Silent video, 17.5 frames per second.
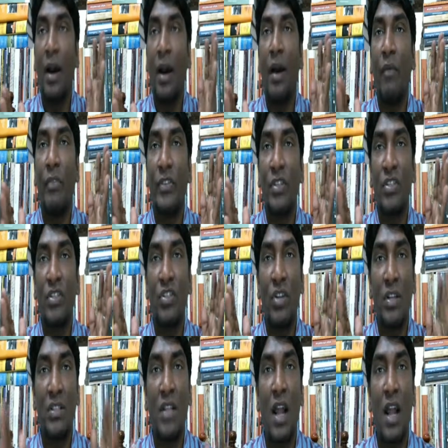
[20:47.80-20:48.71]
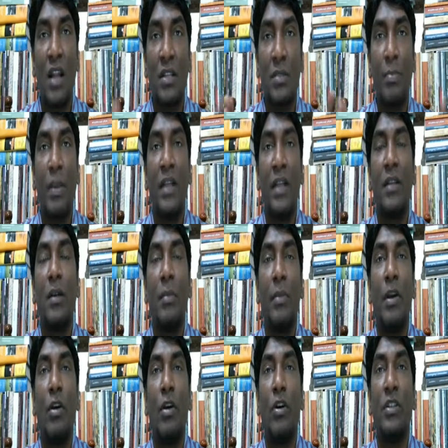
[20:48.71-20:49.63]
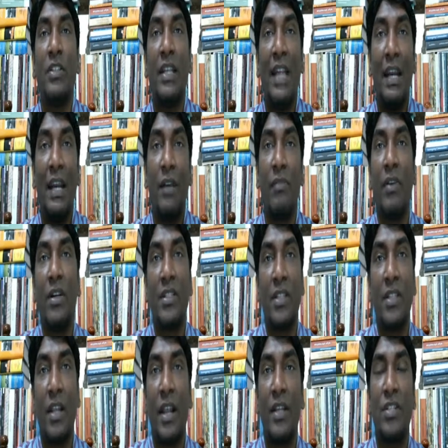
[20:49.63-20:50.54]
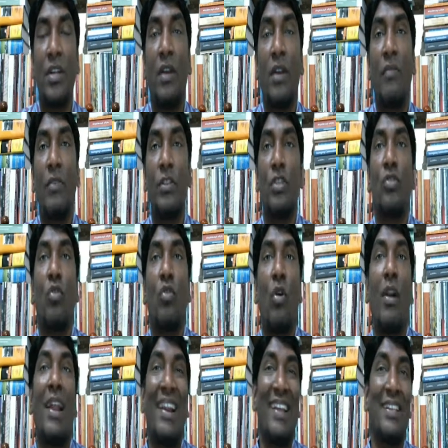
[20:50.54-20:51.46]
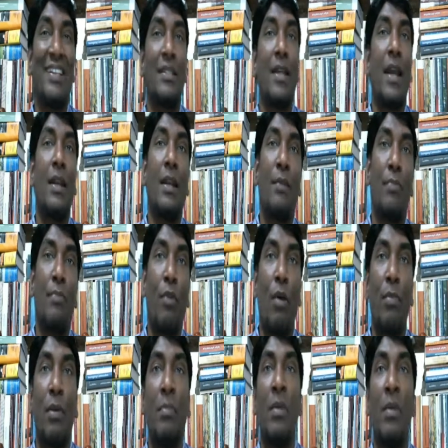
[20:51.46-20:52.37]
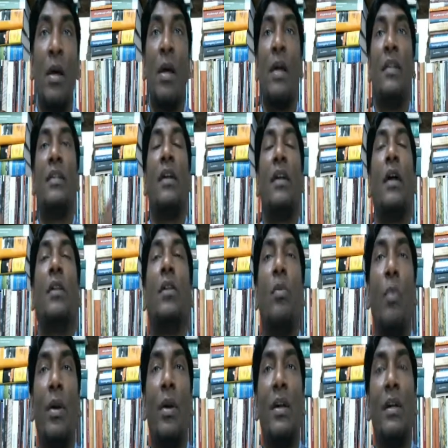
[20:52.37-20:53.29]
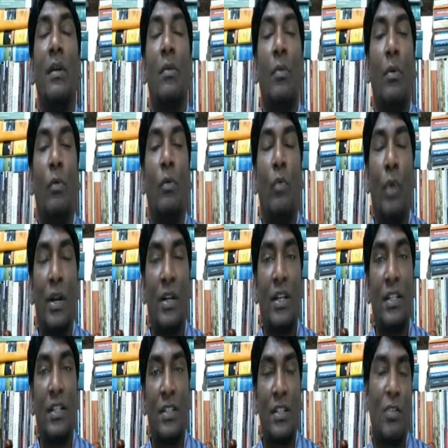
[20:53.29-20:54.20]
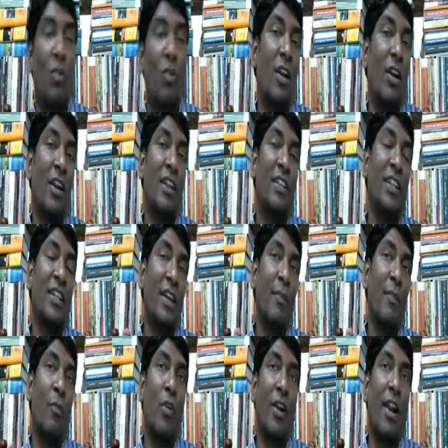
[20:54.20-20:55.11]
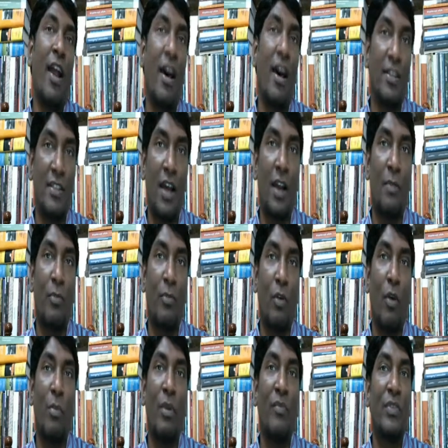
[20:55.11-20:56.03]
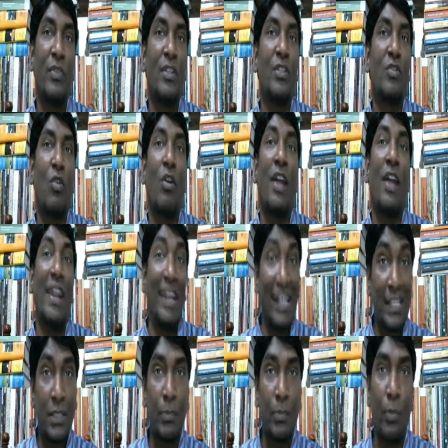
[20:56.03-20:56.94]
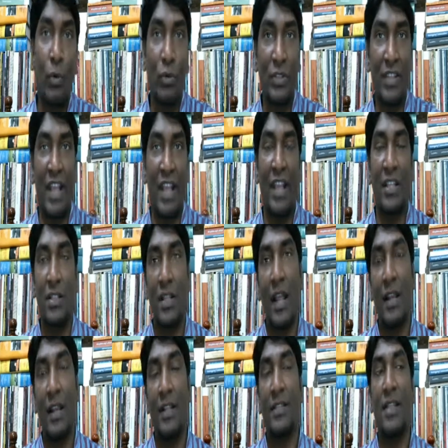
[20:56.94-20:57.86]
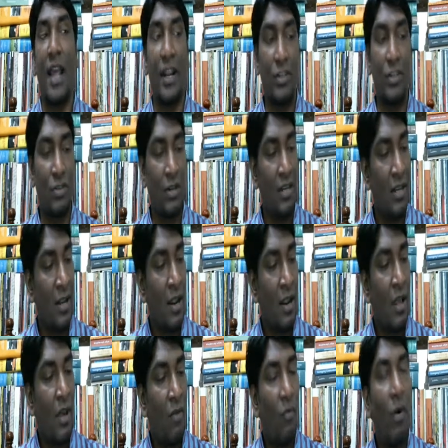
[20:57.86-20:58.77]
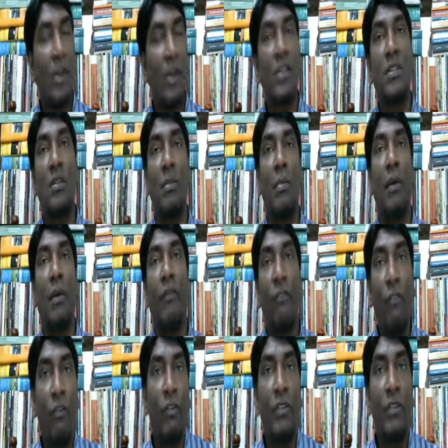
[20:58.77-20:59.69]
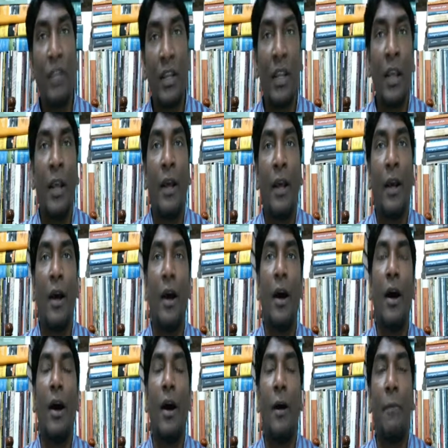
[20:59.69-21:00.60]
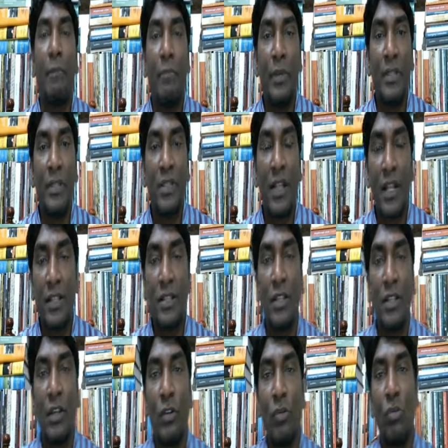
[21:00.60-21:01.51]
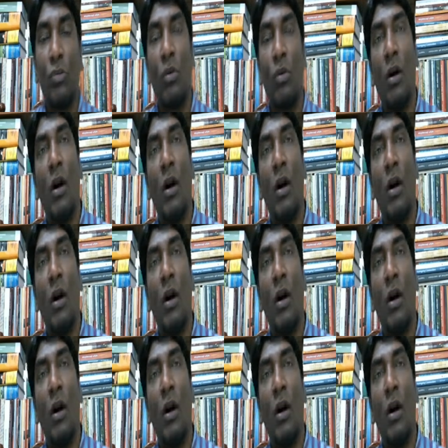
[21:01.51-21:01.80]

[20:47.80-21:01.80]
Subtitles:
which is results because an adverse selection, which is called an ex ante problem. The other one is called the moral hazard problem, which is called an expose case. That is actually once before the business, you